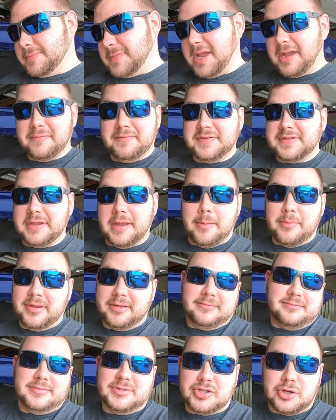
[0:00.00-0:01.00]
Obviously, I
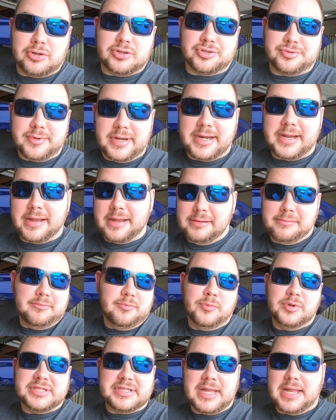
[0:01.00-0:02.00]
mean, Charger Redeye,
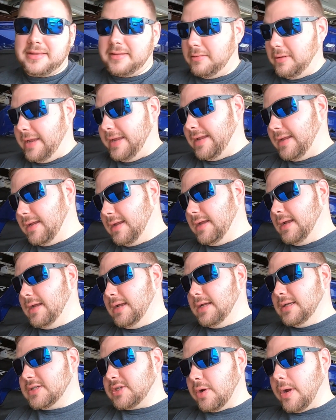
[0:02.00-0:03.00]
what's not to like?
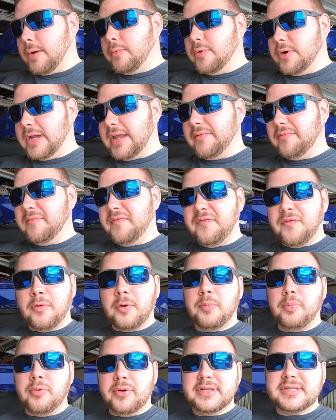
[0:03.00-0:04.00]
So I will give him
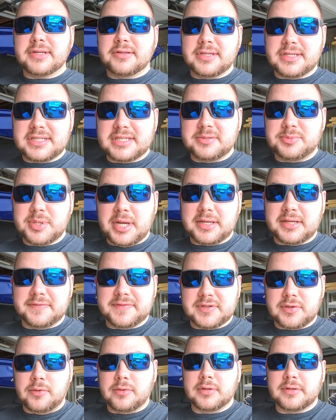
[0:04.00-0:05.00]
4 points on the subjective
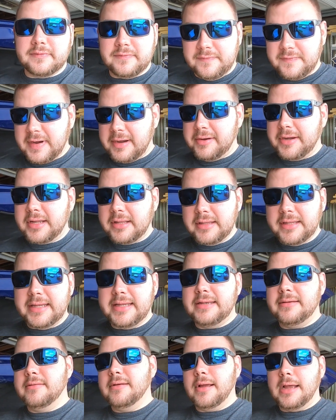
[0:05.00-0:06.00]
score. Very
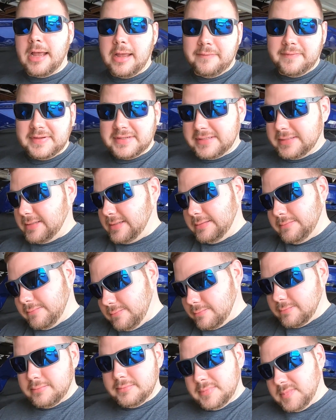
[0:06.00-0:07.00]
clean, obviously,
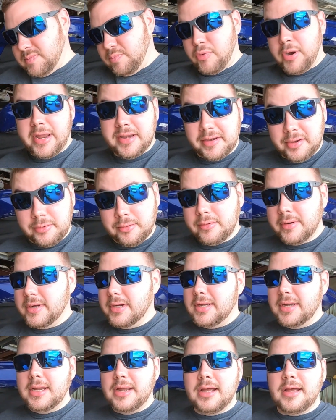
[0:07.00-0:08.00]
brand new.
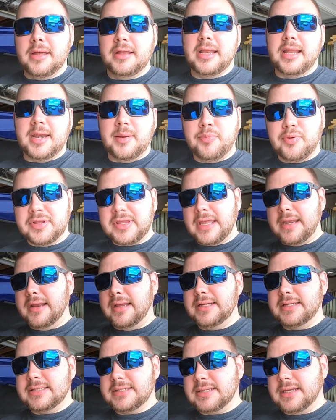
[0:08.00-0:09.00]
And then he put that
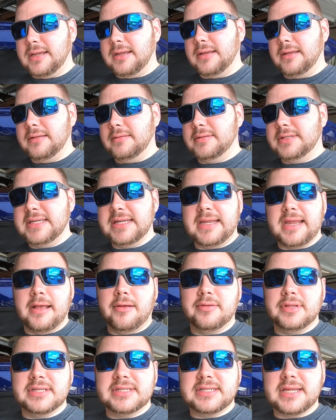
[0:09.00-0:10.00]
nice
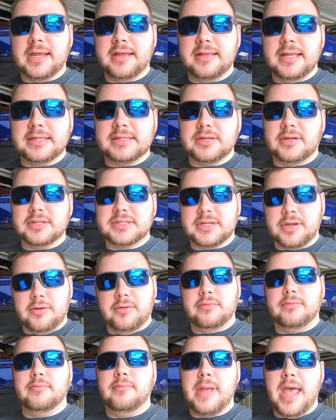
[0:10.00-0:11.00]
decal on the side that's
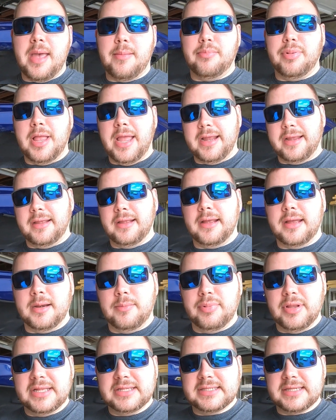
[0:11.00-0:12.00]
also matte black. It kind
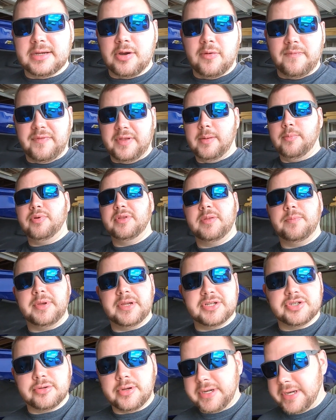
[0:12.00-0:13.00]
of blends in. Hopefully I put the
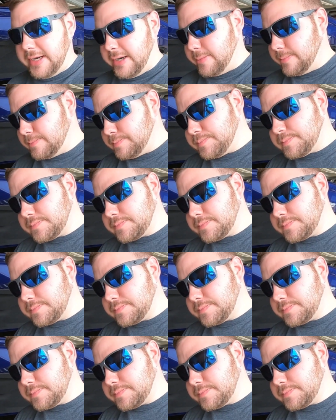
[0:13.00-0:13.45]
picture in here.